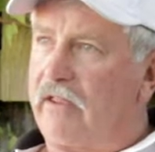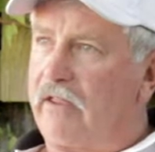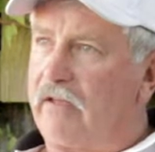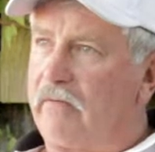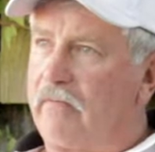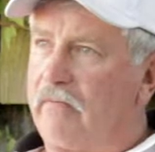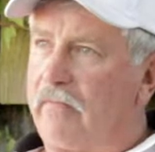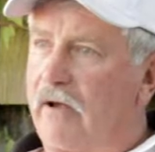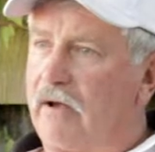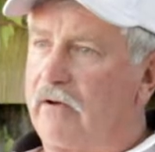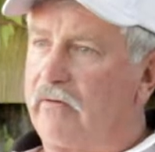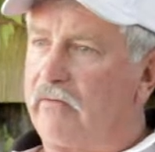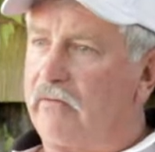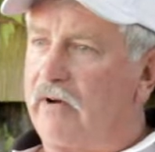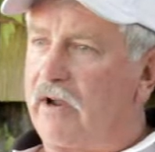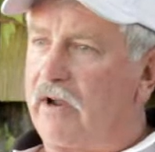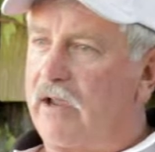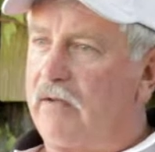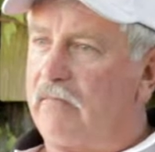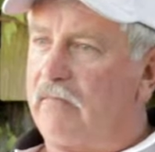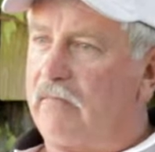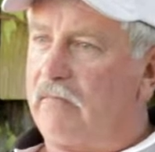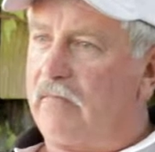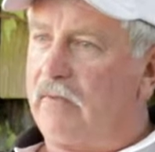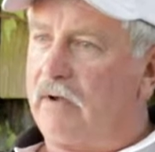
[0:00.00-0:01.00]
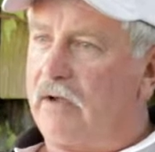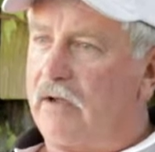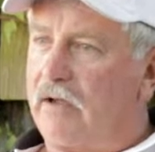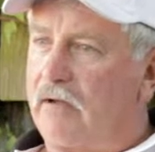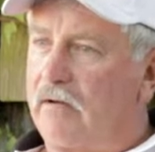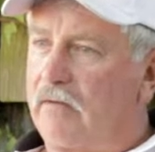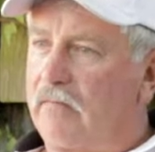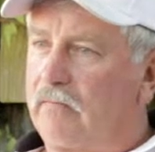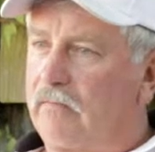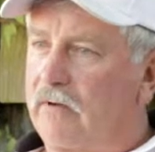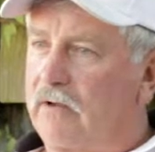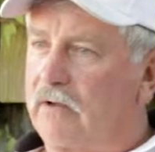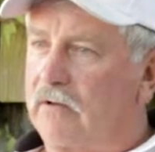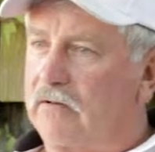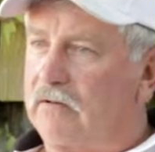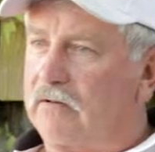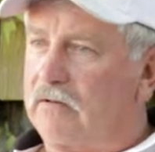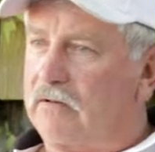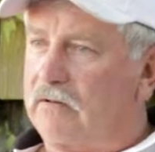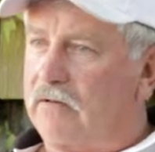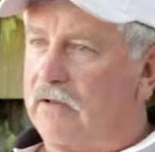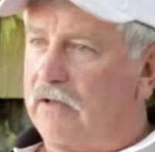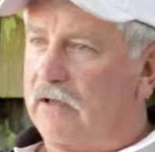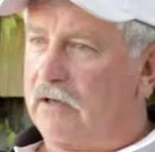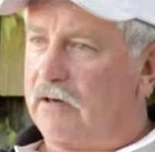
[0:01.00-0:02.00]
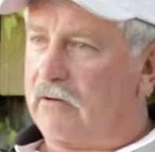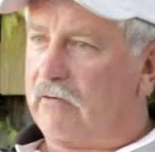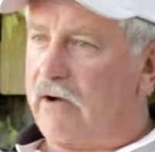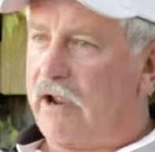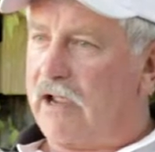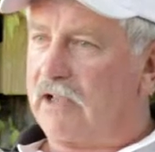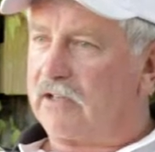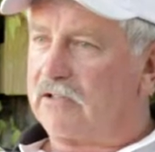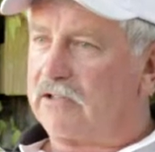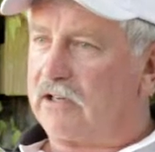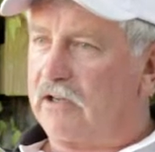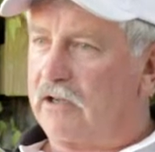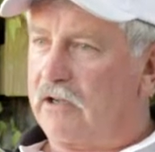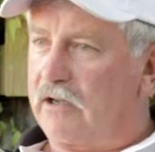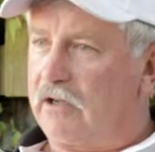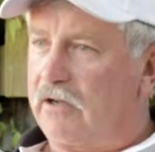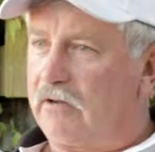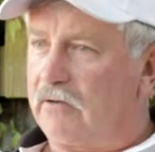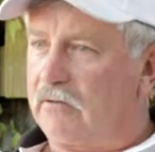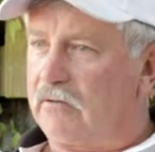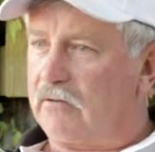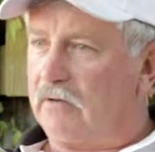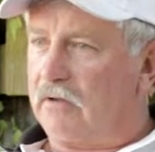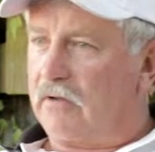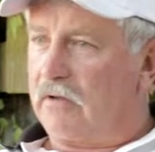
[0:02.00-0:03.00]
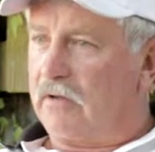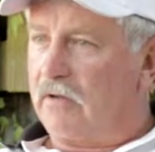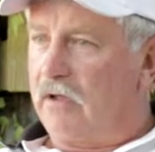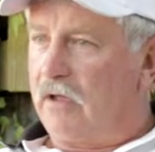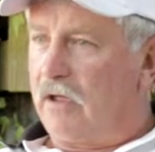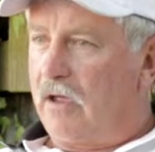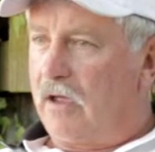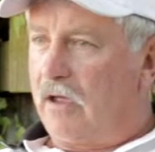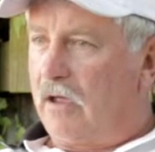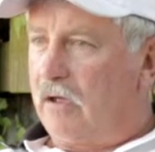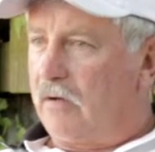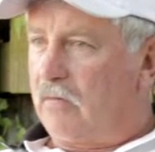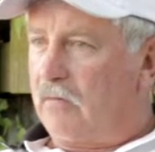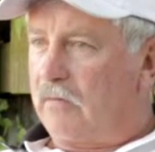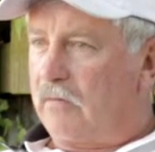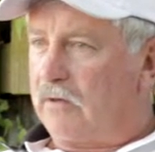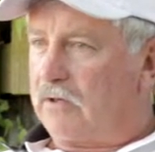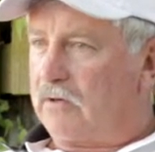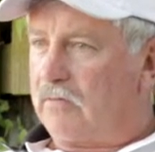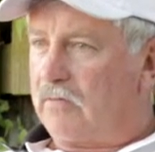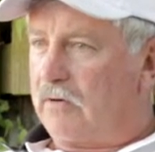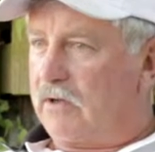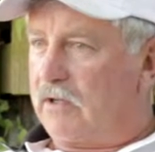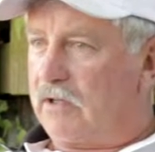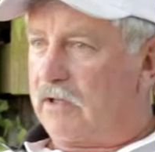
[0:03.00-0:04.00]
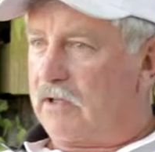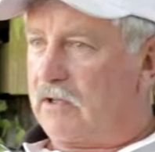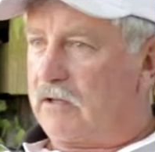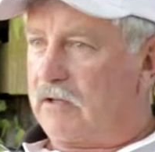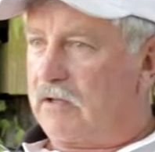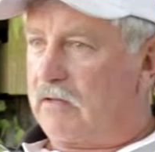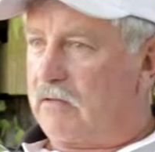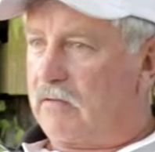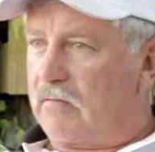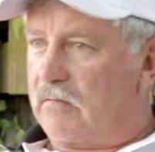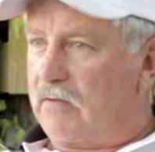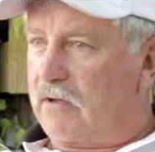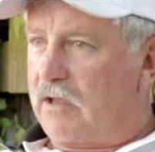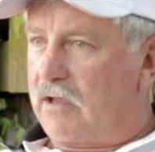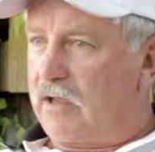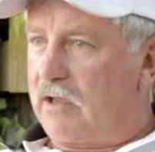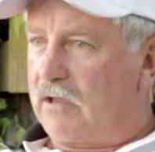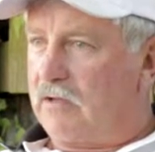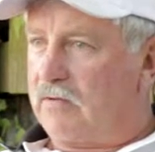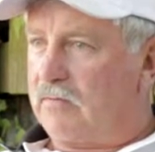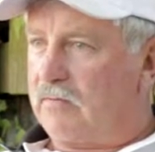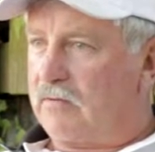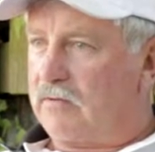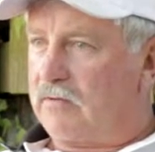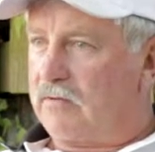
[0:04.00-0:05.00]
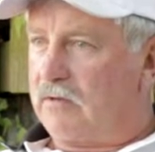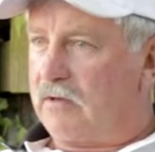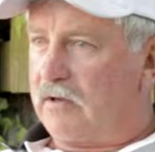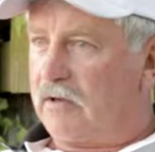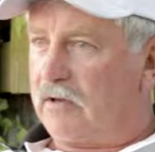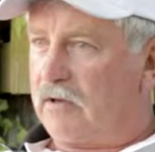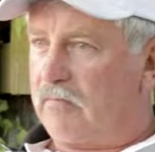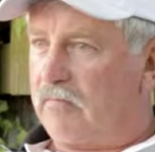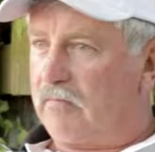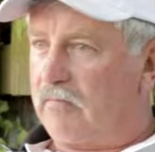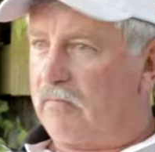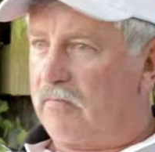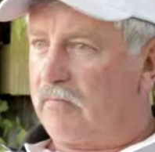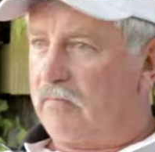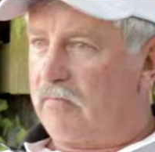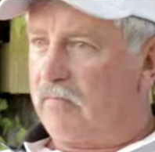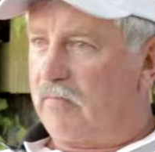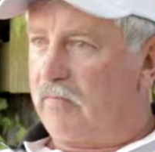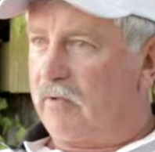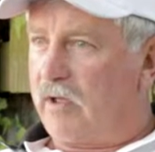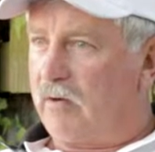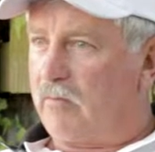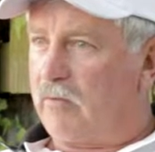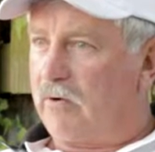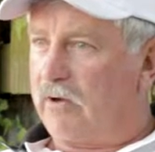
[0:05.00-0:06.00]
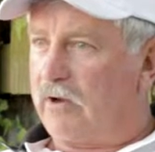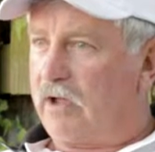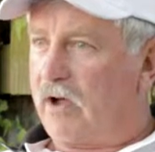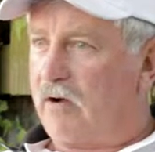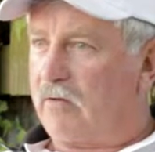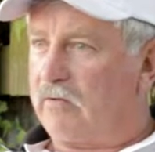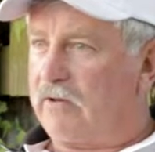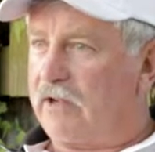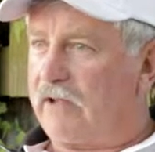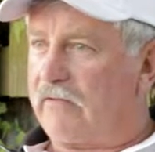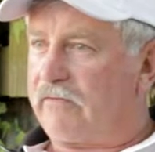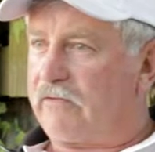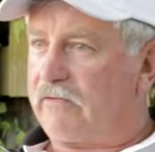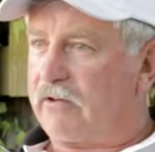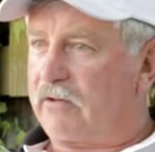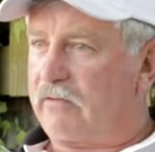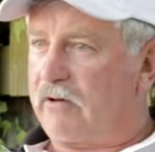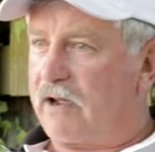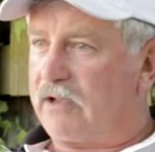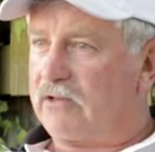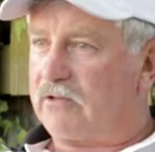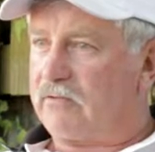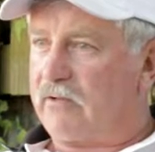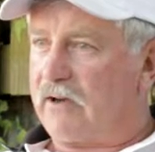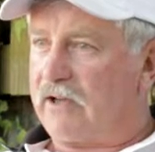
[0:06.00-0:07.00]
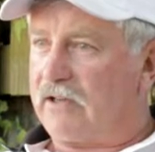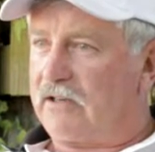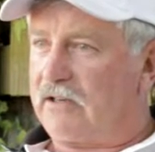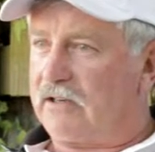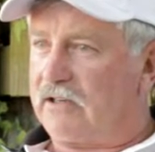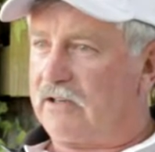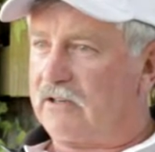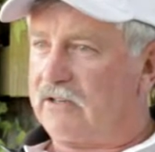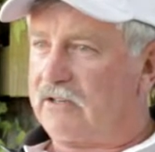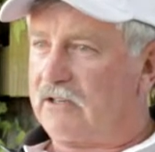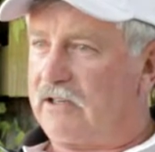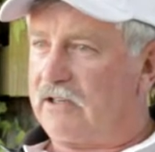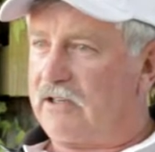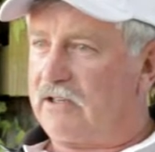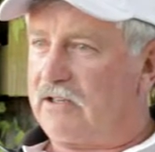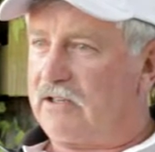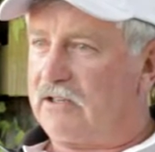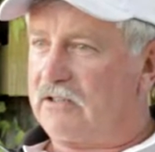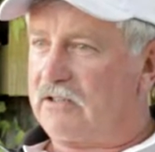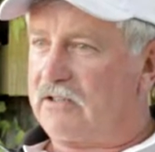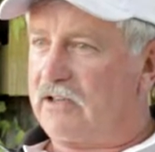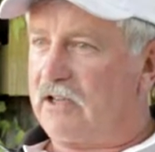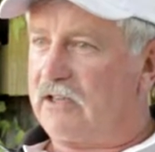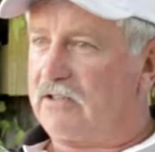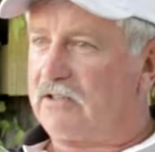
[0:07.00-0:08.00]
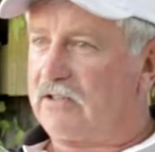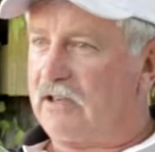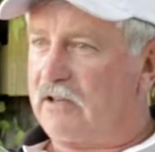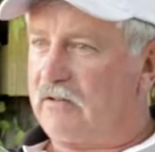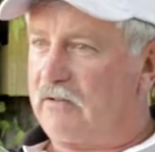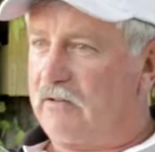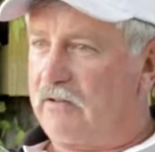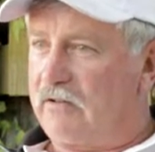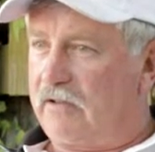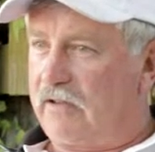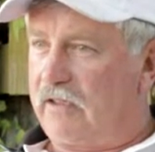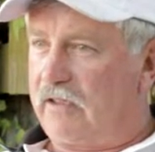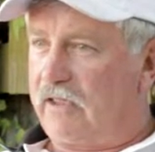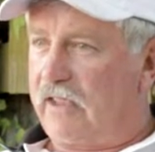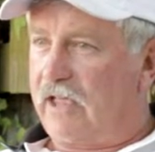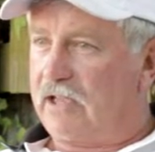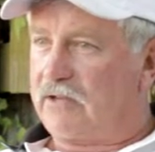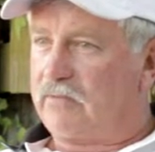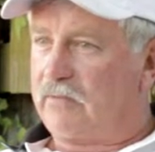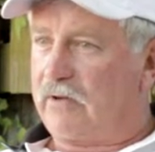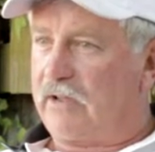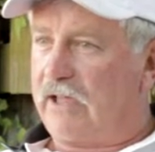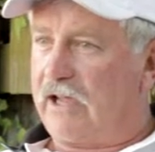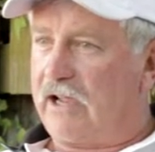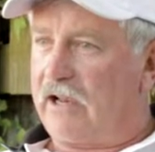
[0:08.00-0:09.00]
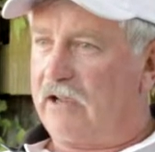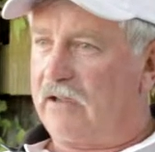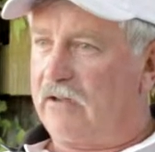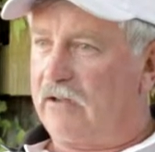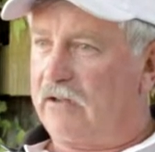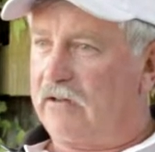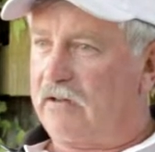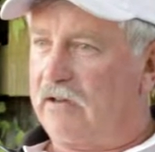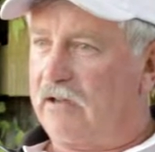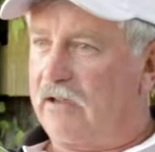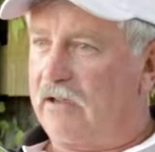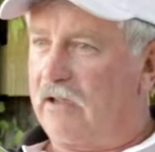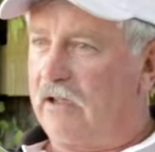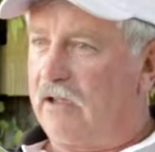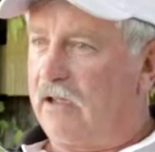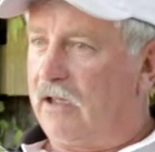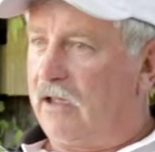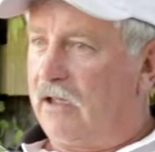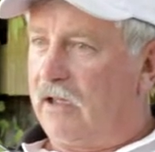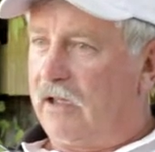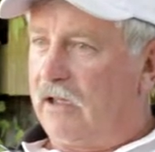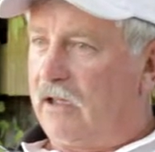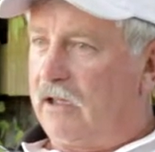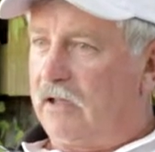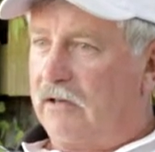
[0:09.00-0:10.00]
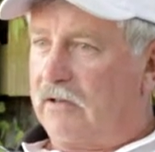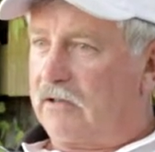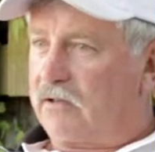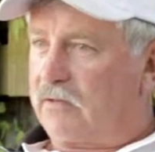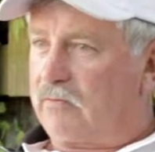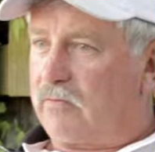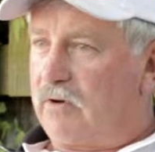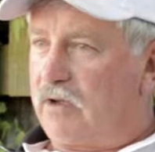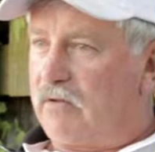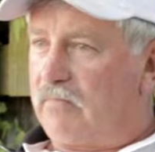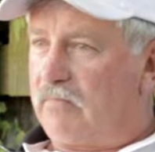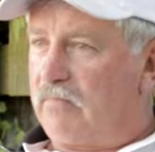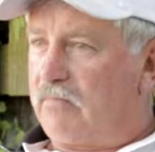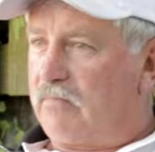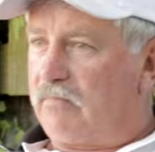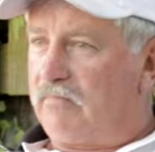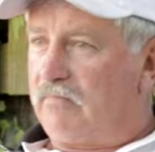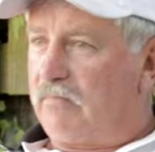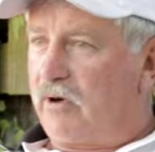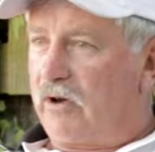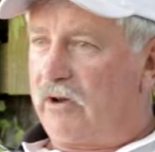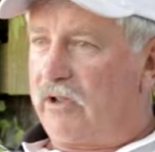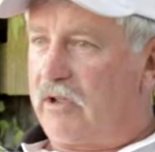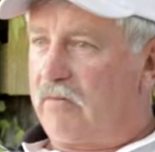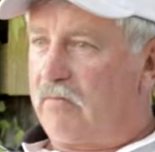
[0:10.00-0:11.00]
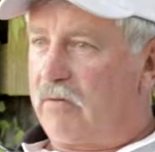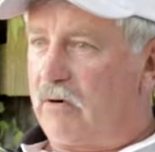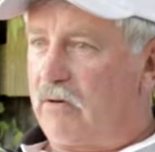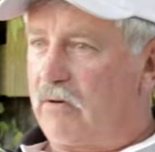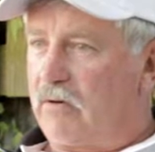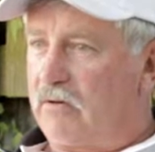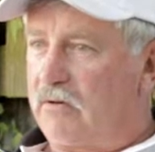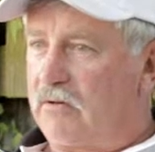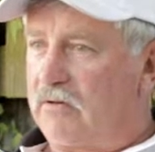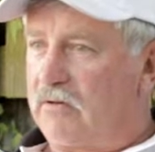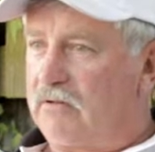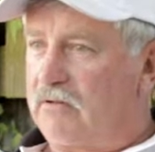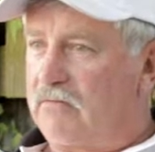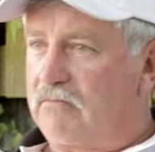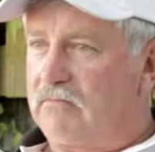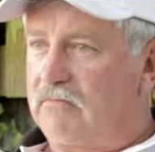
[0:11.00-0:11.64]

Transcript: the boat ramp we got Grant's Lagoon, which where the kids, they weren't old enough to graduate to the sea just yet, so that's where they learnt to swim, bodyboard,